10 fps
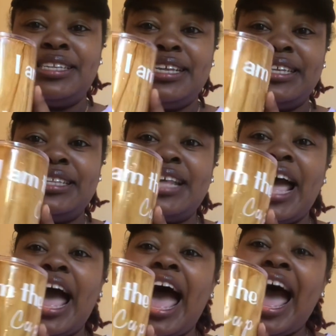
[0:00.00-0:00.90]
says,
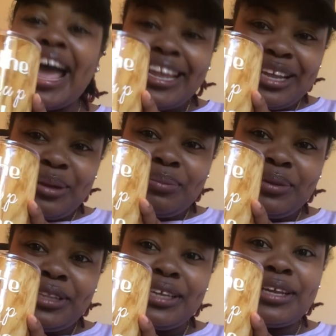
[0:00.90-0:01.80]
"I am
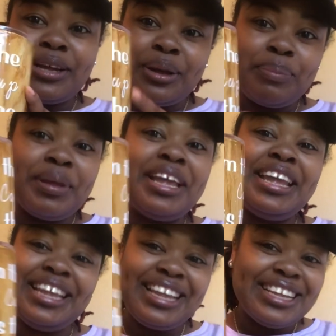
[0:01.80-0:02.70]
the cup,
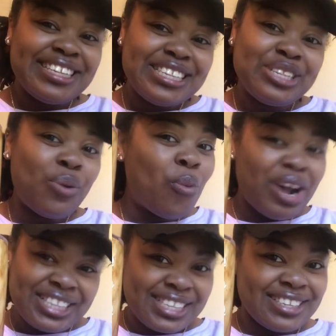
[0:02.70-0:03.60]
he is the
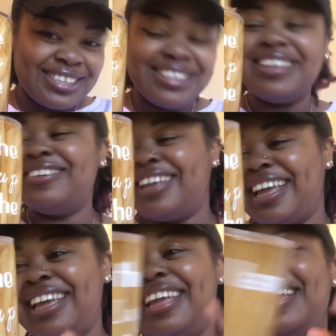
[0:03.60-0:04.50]
water,"
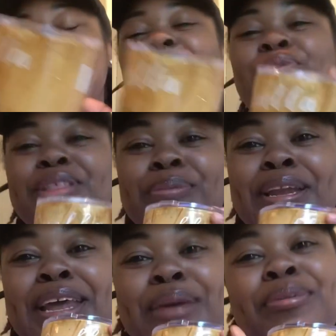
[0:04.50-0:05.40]
okay? With my
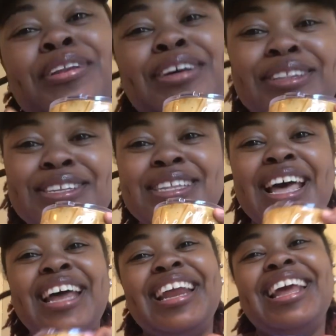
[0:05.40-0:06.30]
name on the other
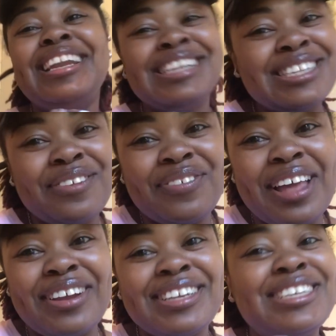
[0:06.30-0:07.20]
side and the
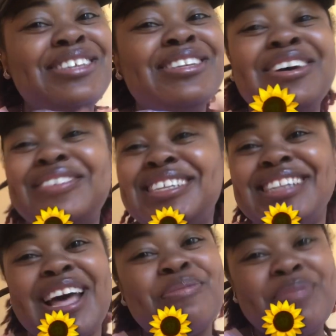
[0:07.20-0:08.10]
sunflower, because you know it's
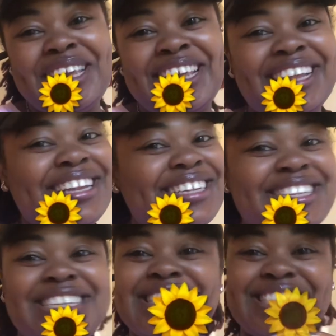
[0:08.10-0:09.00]
not me unless
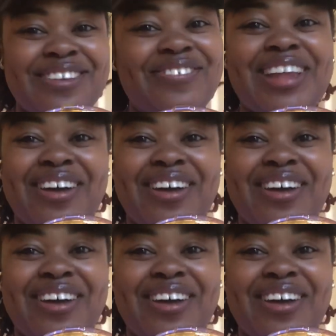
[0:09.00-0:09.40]
it's a sunflower.